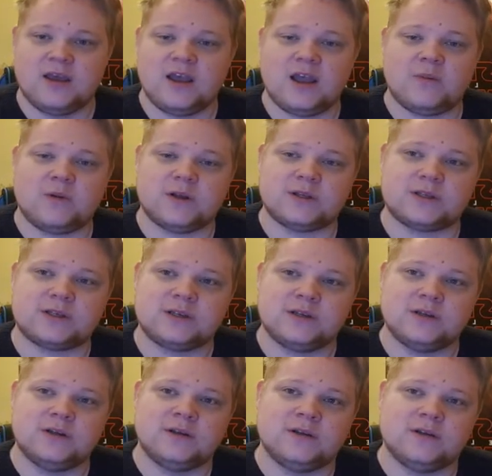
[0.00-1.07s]
It was
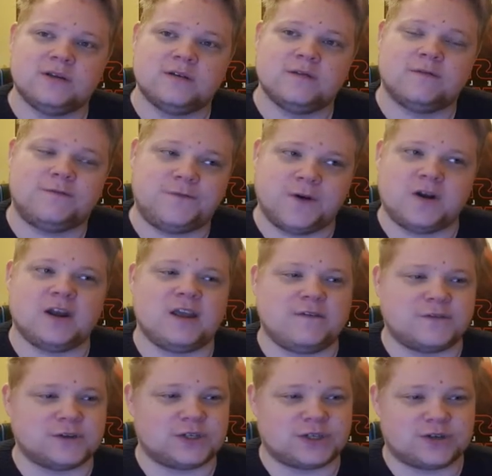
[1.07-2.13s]
funny,
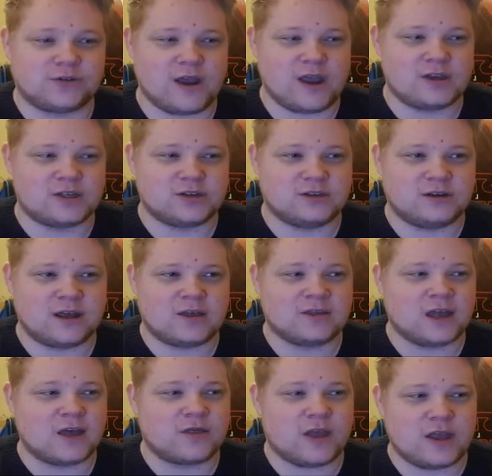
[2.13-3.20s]
frustration. I,
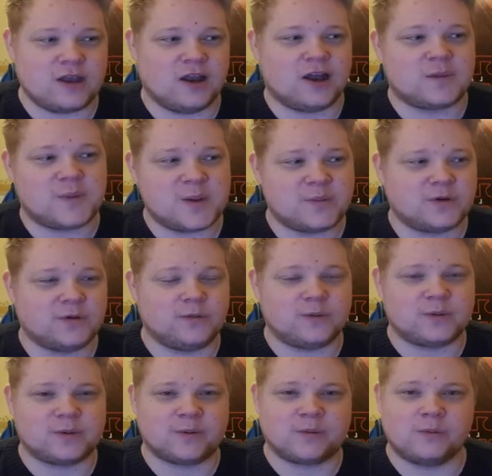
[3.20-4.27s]
I think a lot of people
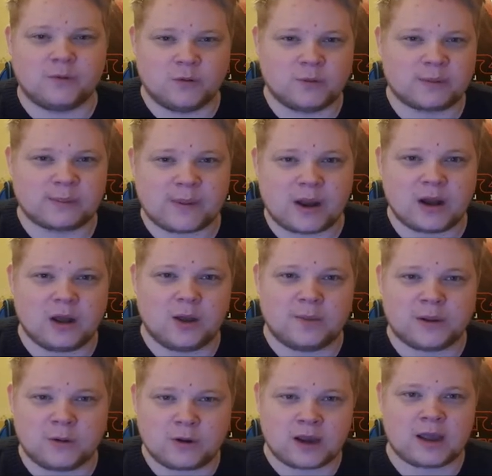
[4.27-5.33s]
were, who were in my
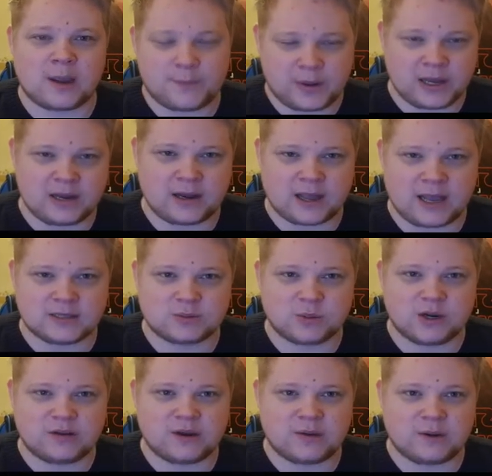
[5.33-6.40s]
lobby who I played against
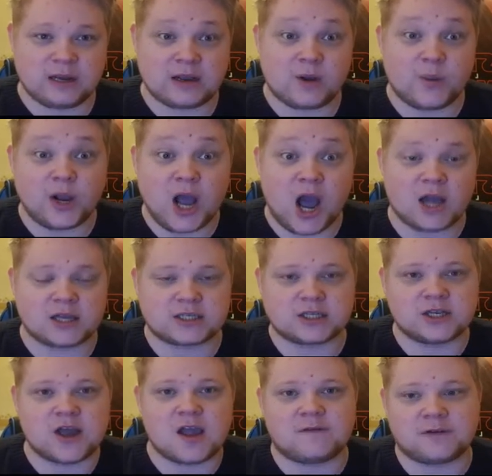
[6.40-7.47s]
with, they were like, oh my god, that's a
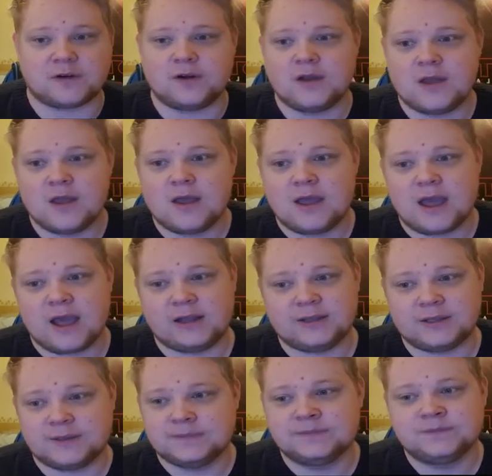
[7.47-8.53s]
knifer.
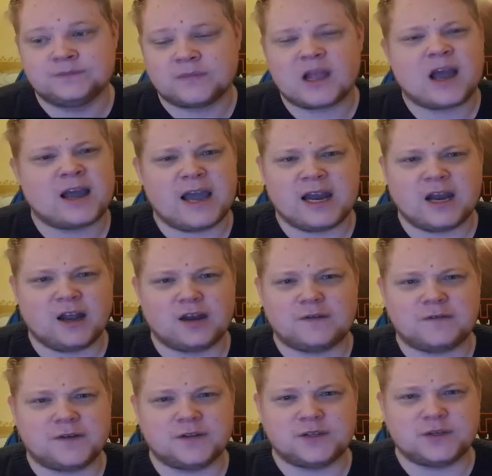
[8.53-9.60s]
And I had a lot of
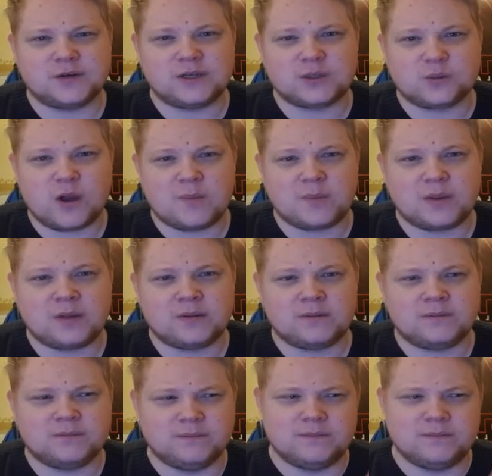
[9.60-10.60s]
fun to do this weapon,